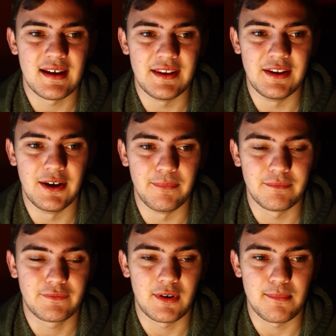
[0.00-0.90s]

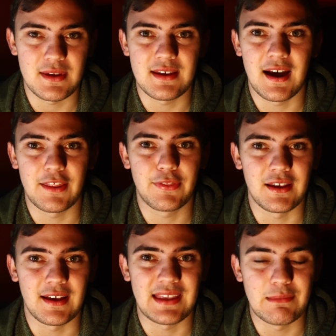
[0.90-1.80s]
And for me, I
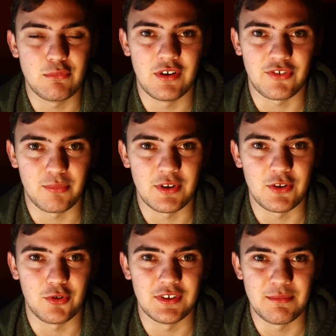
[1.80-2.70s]
think I came away with some
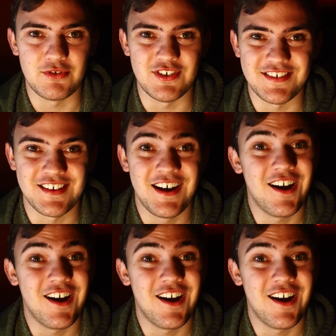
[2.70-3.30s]
pretty cool images.